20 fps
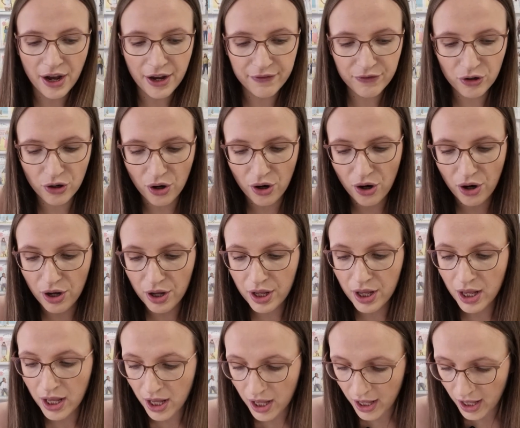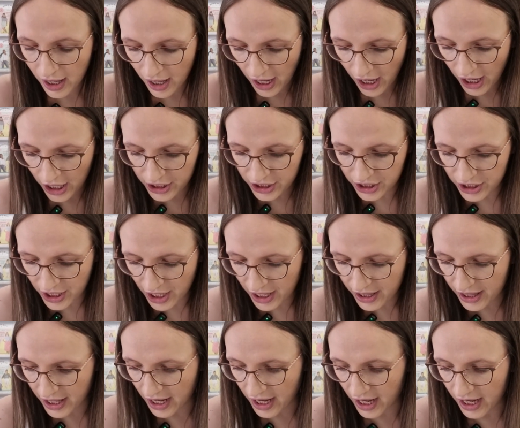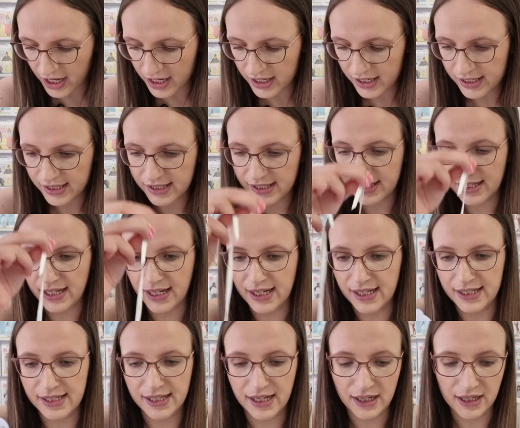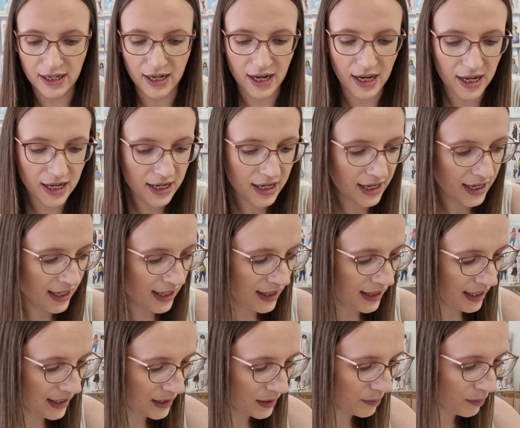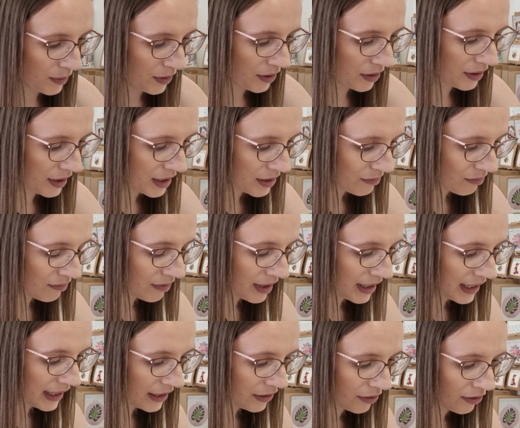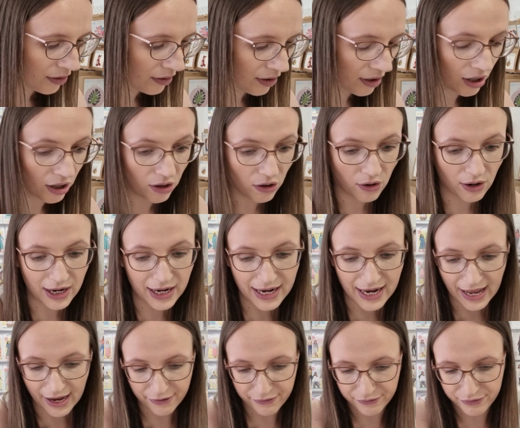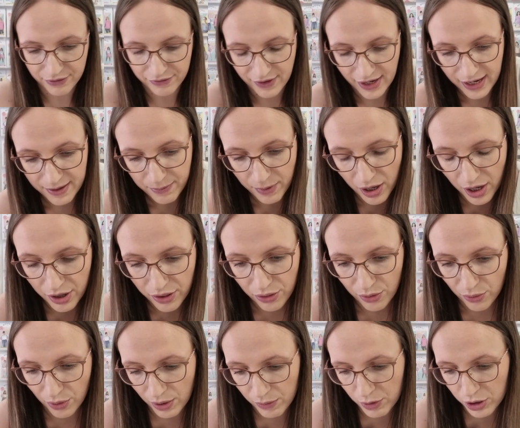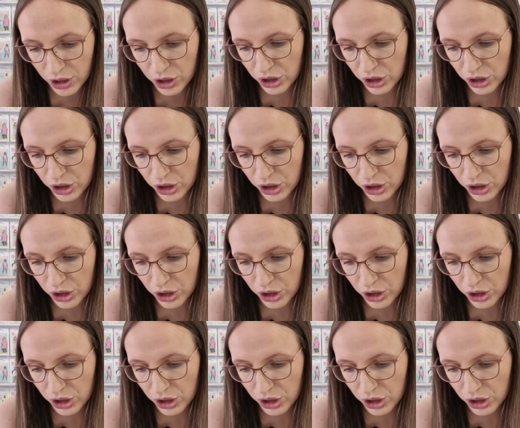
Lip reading: I've got another seersucker. This one, there's really not a lot left of it, but I thought I would